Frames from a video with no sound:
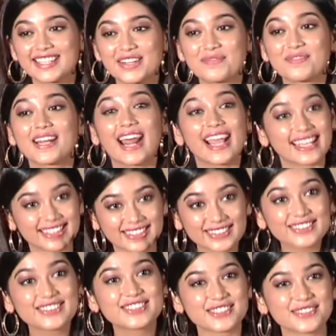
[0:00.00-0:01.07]
but I
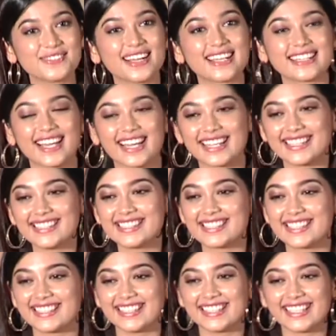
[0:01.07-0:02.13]
could do my
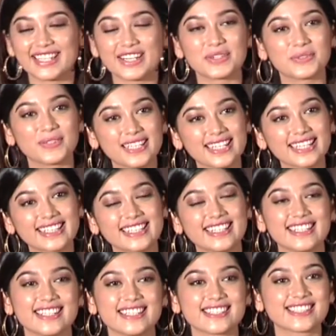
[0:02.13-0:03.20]
lines in a week,